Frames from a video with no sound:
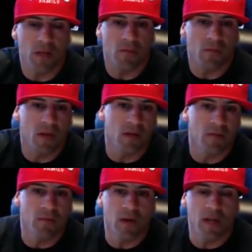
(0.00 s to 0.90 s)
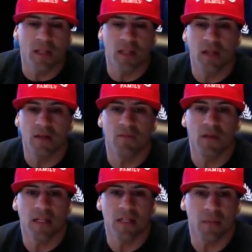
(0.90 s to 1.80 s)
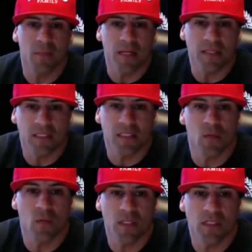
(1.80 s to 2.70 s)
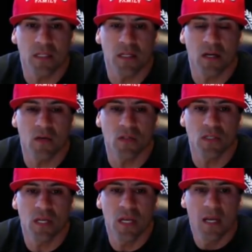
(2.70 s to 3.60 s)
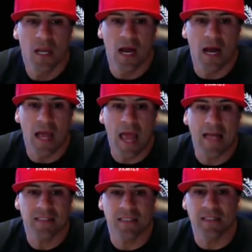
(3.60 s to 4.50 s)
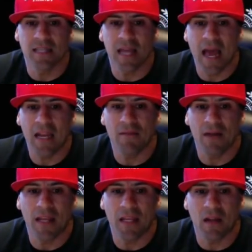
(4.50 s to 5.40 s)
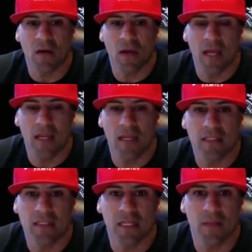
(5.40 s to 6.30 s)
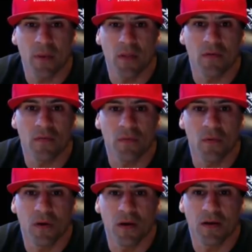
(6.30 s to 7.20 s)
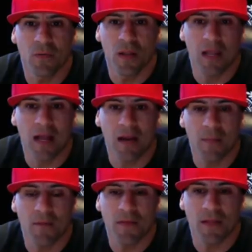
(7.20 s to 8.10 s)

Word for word: So I kind of you know went from friend to friend to friend. And then finally, my assistant wrestling coach uh, asked his dad if I can go ahead and sleep on their floor while I got on my feet.